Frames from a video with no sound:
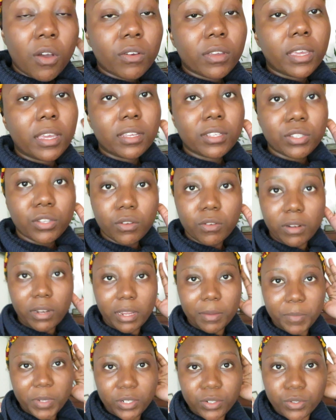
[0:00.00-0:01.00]
Okay, so
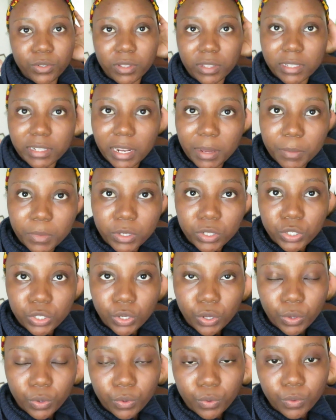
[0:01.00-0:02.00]
let me do this. Let me
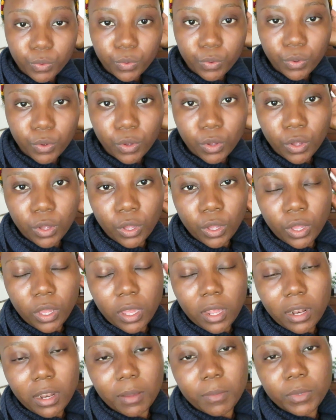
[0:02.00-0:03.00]
show
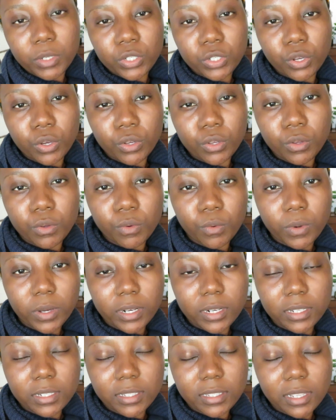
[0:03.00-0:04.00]
you
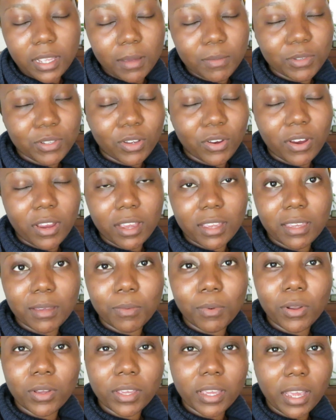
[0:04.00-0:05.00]
what is, I'm sorry, I
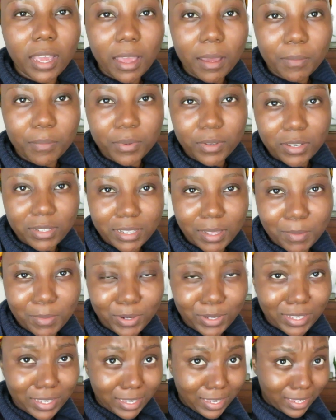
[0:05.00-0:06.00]
keep looking up because I'm
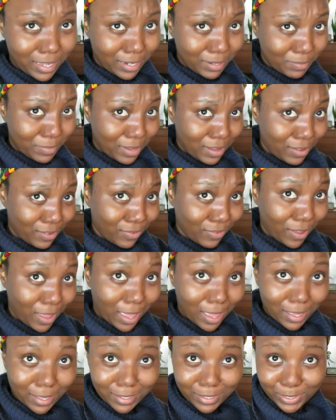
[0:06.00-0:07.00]
looking at my
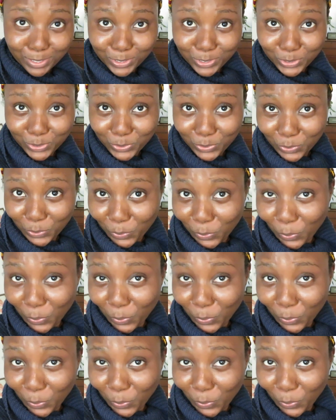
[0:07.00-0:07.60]
face.